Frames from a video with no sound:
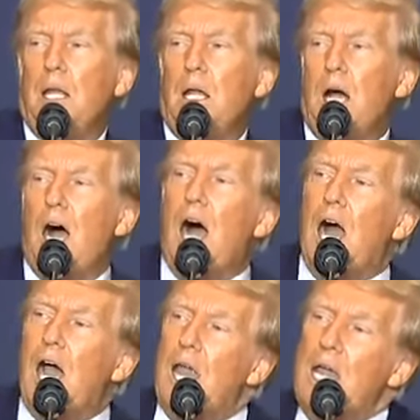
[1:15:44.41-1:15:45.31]

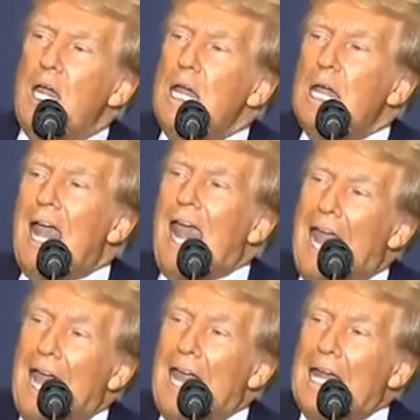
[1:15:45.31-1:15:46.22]

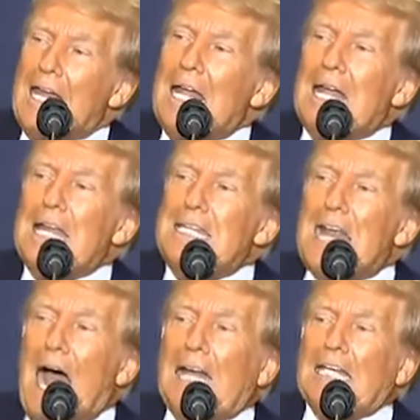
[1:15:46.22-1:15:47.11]

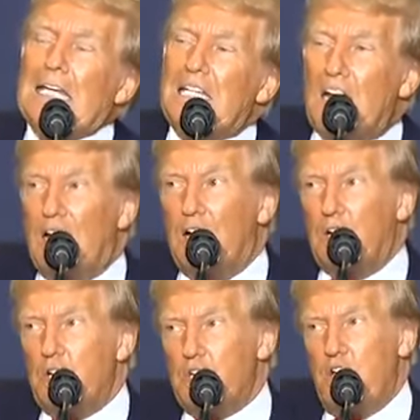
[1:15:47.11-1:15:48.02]

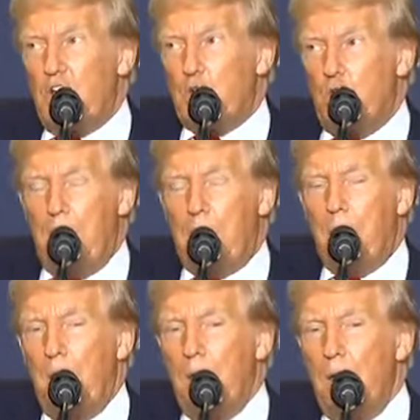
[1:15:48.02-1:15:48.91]

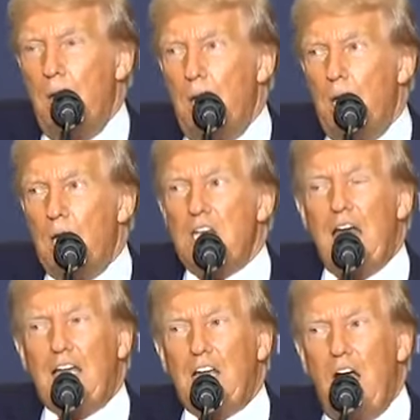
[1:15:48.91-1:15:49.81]

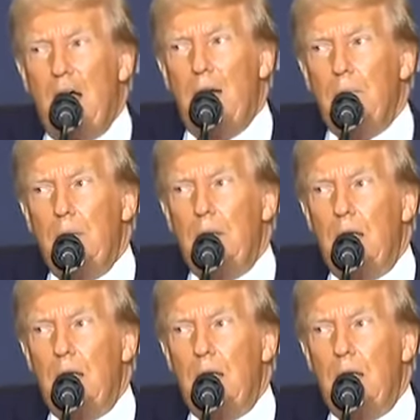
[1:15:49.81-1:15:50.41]
ia.donaldjtrump.com